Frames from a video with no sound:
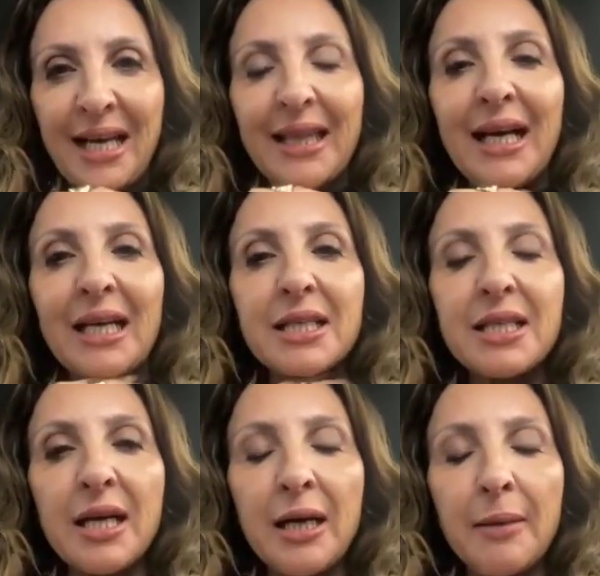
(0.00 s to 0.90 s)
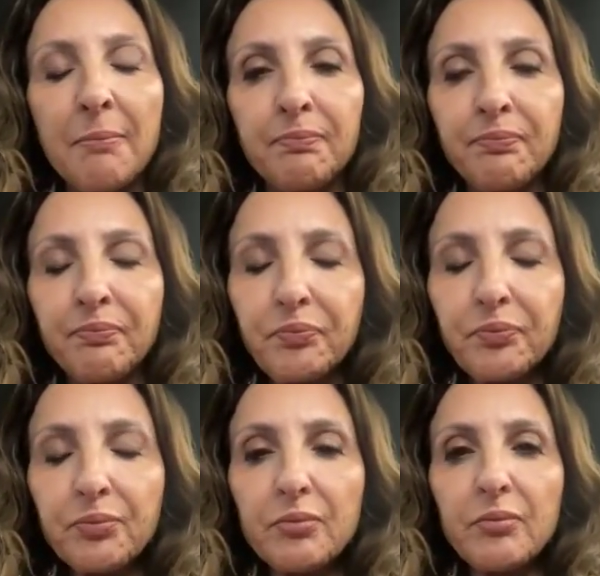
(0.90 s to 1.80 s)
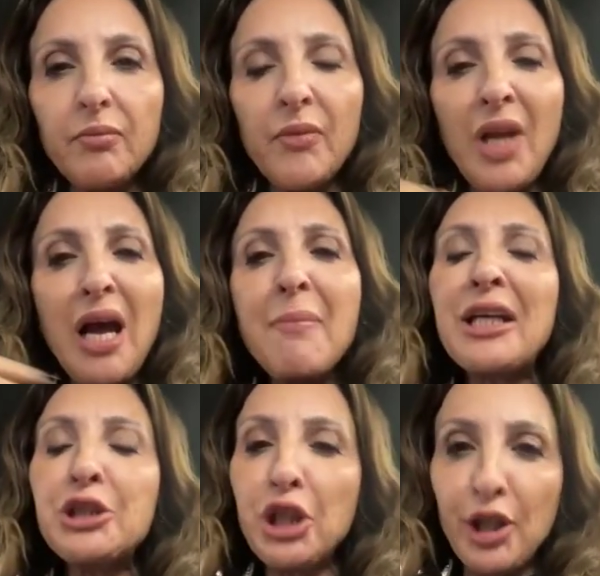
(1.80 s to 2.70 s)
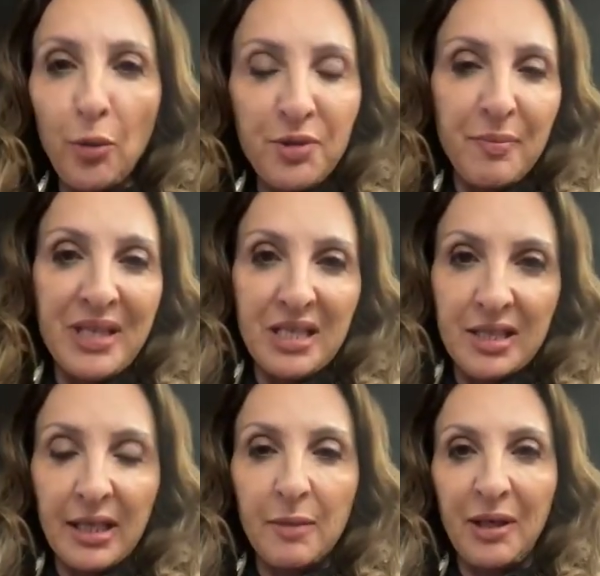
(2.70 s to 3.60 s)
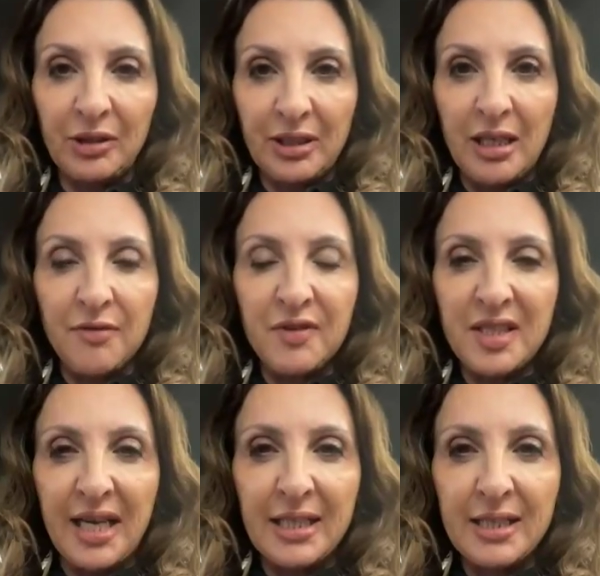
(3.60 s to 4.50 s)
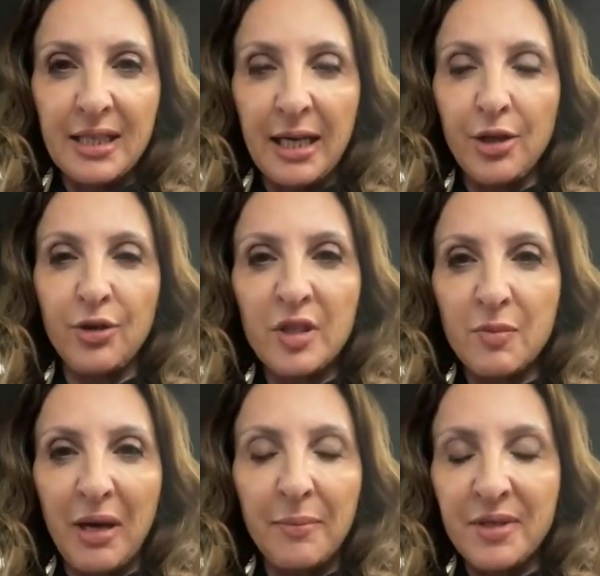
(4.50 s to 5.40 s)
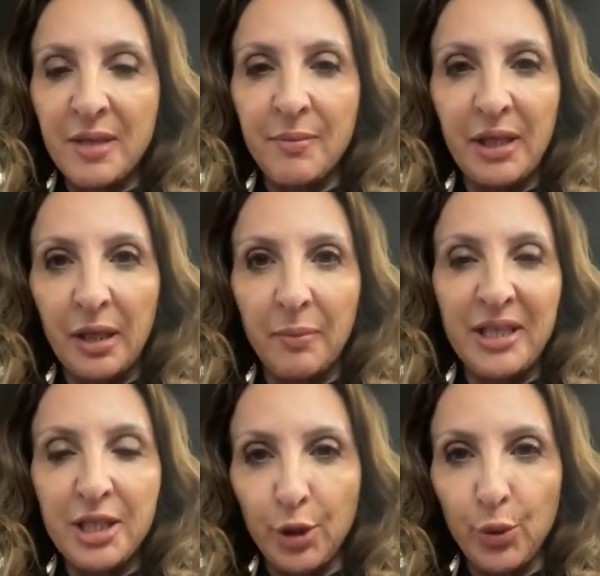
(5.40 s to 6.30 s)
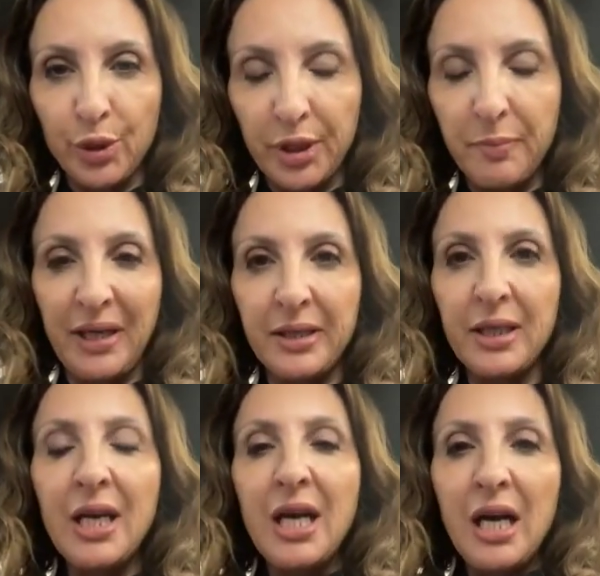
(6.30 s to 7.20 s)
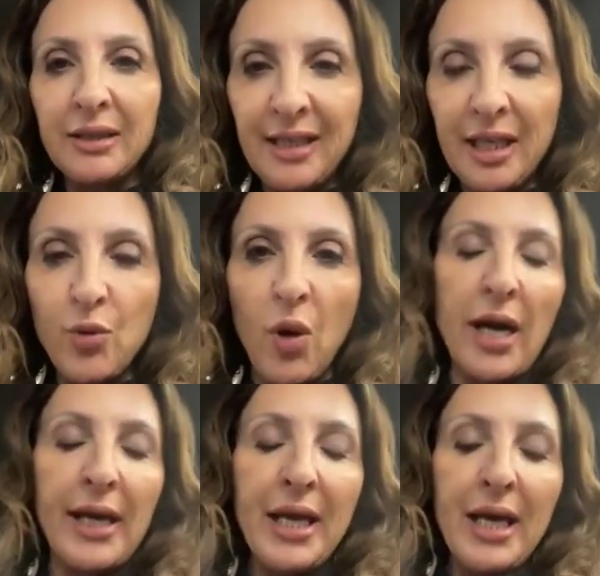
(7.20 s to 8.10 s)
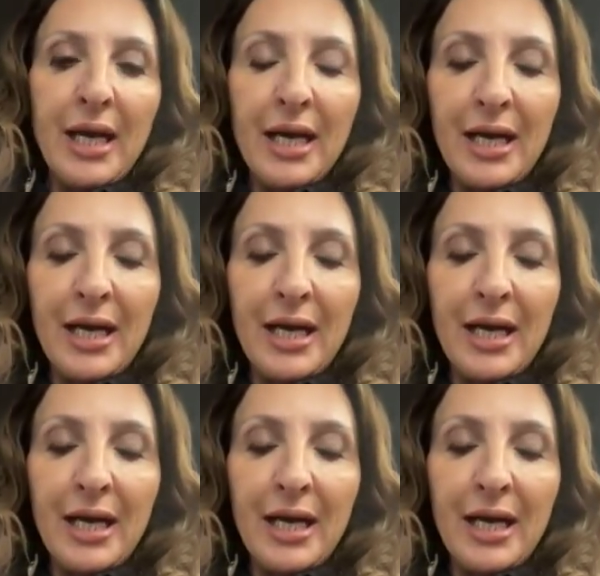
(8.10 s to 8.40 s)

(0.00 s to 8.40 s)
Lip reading: say that I'm actually optimistic about the Gulf states, and I know this might seem a little bit deluded, but I'll tell you why.